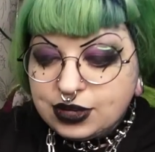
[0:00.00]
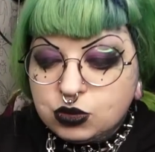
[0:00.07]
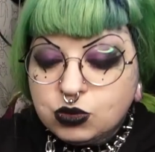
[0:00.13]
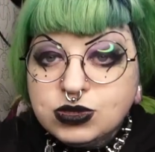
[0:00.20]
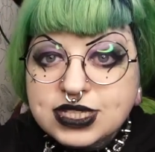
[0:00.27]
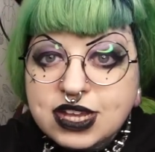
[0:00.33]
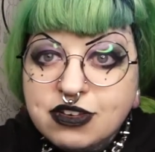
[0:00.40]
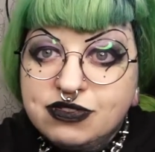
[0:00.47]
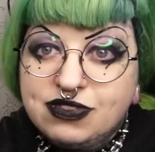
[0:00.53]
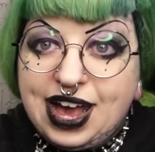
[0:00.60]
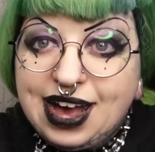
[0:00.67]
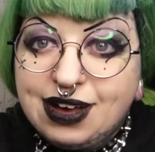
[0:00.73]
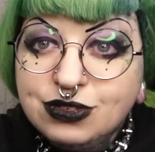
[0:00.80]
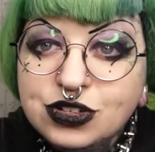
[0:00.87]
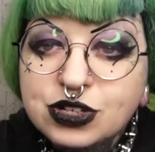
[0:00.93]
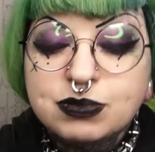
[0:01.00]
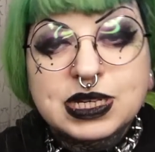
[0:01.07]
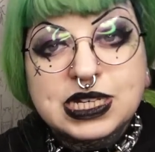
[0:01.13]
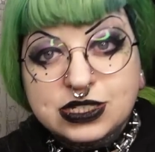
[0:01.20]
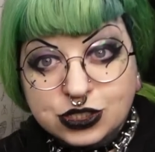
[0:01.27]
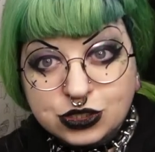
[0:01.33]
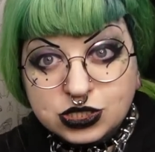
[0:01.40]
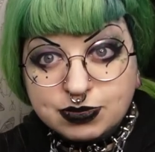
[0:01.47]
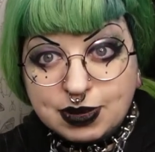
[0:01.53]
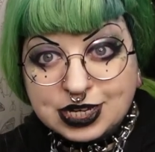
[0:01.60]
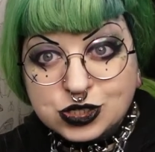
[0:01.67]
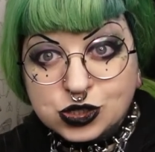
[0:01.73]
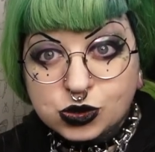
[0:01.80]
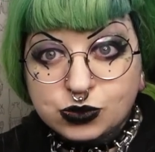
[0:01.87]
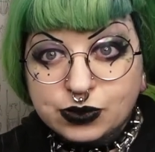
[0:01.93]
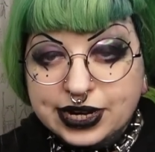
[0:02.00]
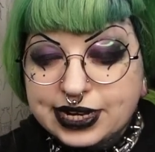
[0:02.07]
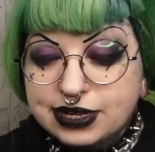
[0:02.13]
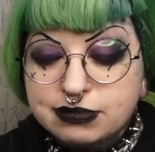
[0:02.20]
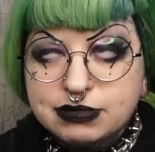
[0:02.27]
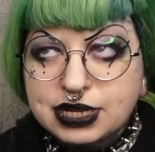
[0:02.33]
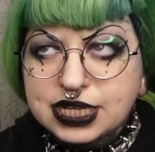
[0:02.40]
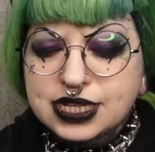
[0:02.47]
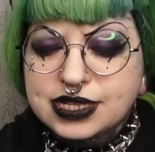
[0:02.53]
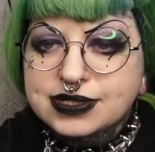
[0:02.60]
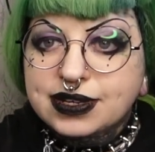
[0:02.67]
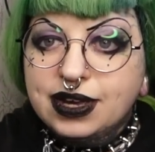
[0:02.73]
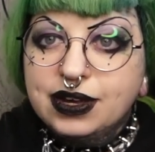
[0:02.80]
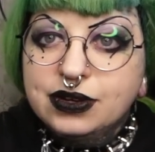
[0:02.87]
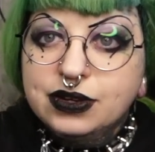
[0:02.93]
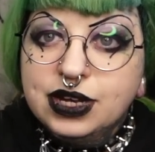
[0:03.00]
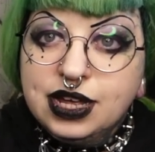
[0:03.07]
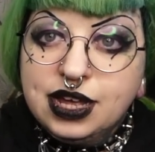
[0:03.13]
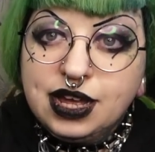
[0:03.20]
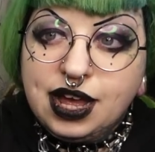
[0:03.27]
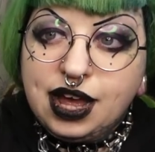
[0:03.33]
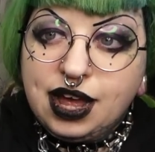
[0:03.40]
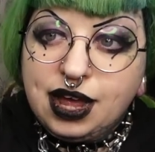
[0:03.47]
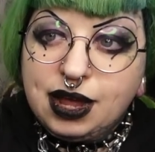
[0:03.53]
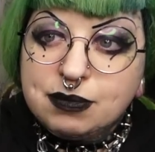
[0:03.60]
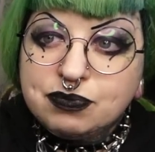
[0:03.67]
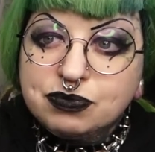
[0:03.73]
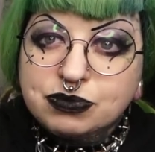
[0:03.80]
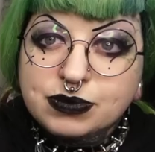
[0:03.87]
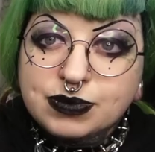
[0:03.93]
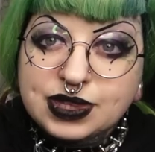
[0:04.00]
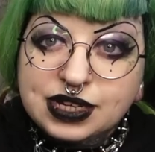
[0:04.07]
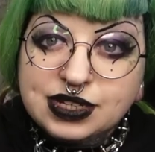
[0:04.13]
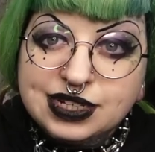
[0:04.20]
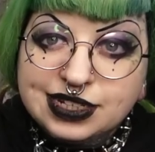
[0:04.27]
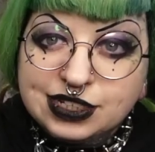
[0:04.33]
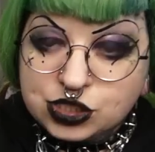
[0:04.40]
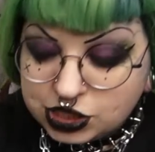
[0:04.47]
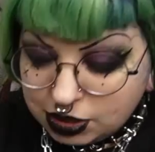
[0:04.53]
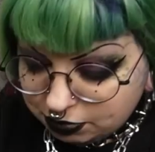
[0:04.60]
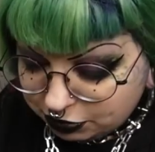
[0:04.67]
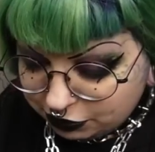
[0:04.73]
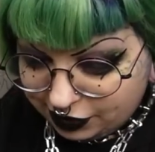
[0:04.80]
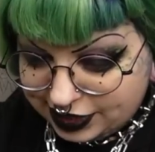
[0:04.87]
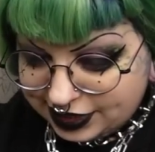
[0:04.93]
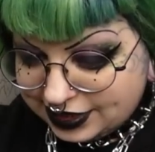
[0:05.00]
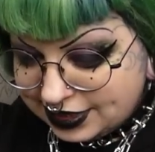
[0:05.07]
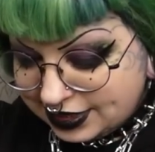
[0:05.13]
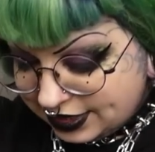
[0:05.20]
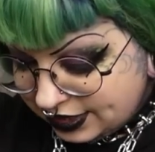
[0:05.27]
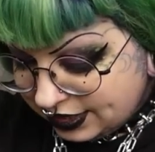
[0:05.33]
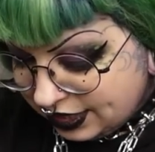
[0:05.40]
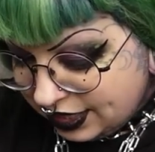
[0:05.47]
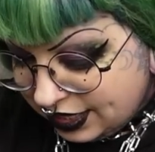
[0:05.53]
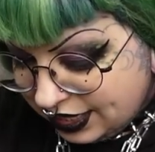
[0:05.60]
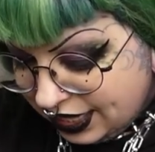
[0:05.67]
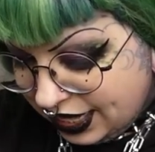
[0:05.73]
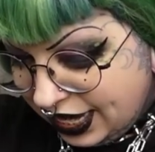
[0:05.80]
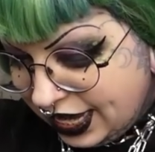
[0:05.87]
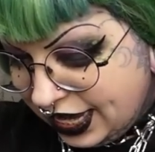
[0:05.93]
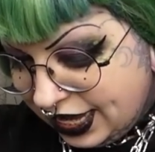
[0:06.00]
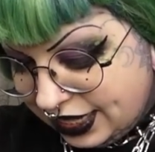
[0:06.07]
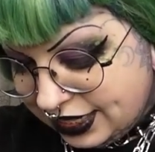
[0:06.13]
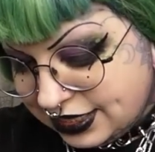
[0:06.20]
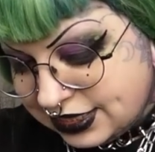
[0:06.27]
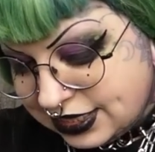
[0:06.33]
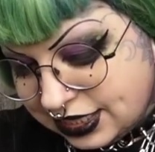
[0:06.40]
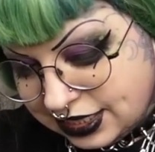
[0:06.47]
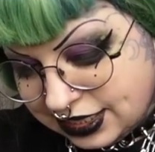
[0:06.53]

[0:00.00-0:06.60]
also found, because I used to make jewellery many years ago, little jump rings and